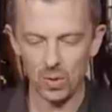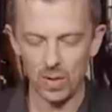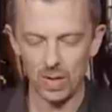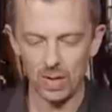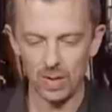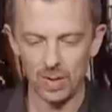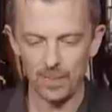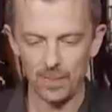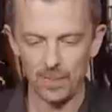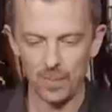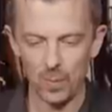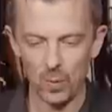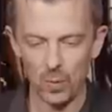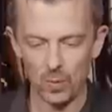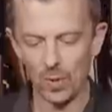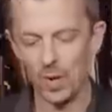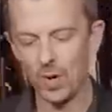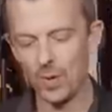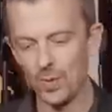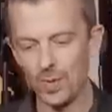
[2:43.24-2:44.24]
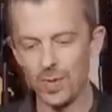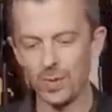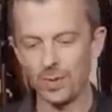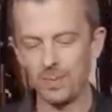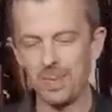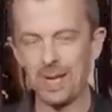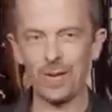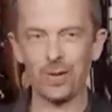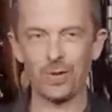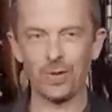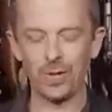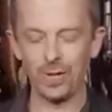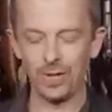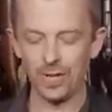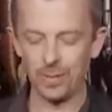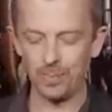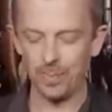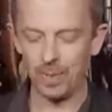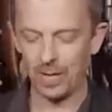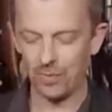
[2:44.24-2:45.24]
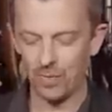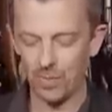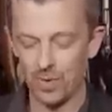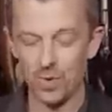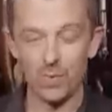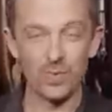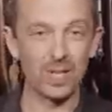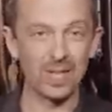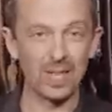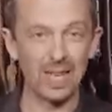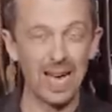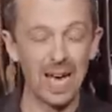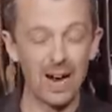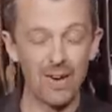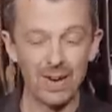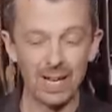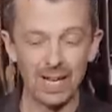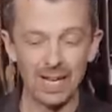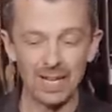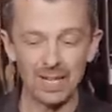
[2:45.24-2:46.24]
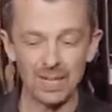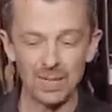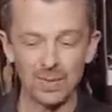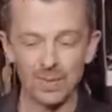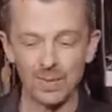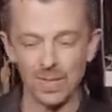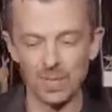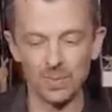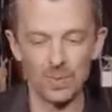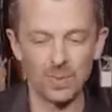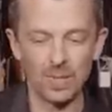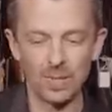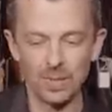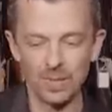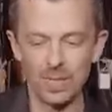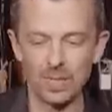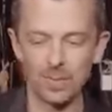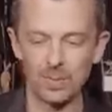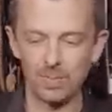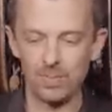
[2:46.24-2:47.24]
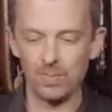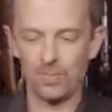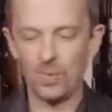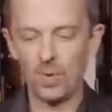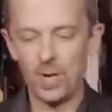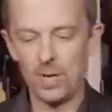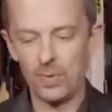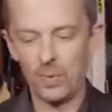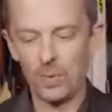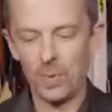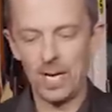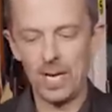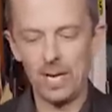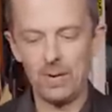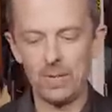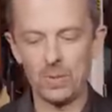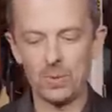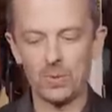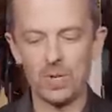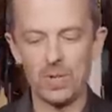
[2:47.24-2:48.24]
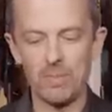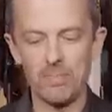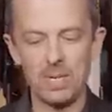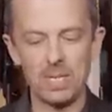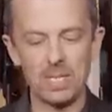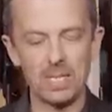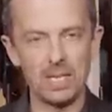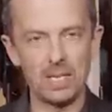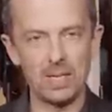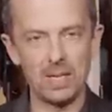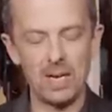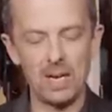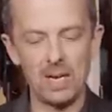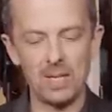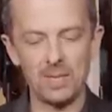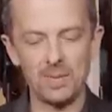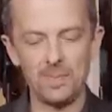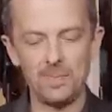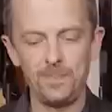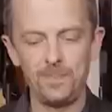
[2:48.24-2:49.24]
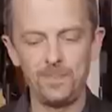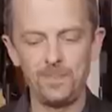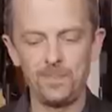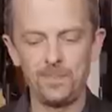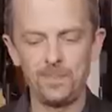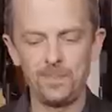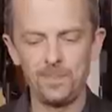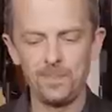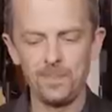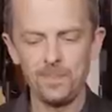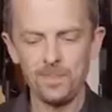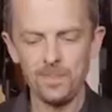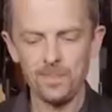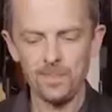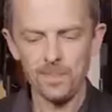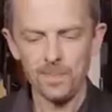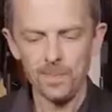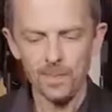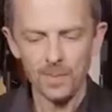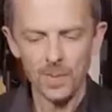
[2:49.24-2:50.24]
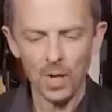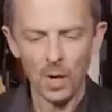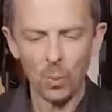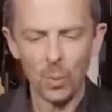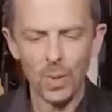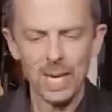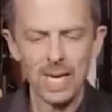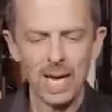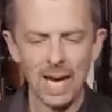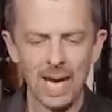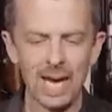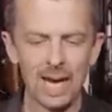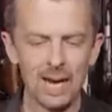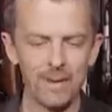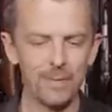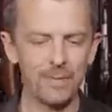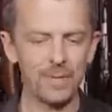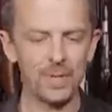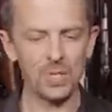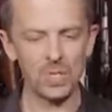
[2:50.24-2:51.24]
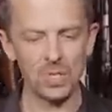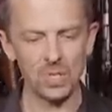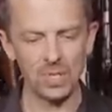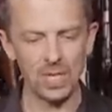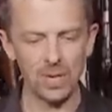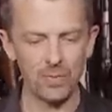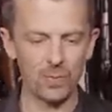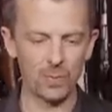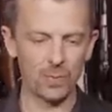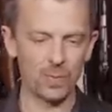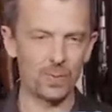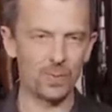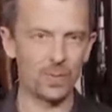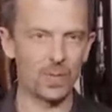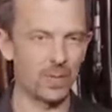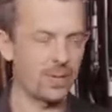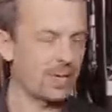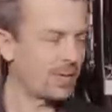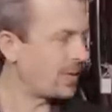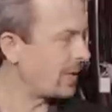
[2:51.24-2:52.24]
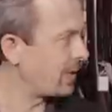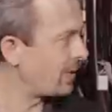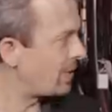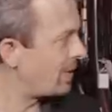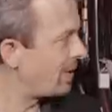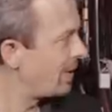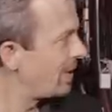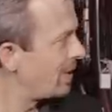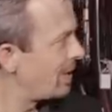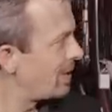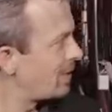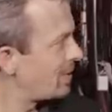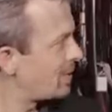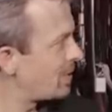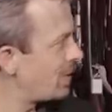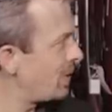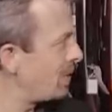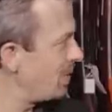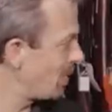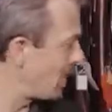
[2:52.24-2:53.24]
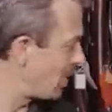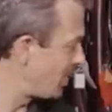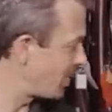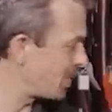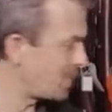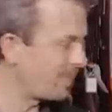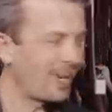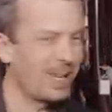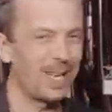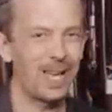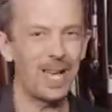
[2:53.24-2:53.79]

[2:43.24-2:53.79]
although you can make a third by removing the carrying handle. This rifle here is already missing that. And we have several, so they're actually two off to my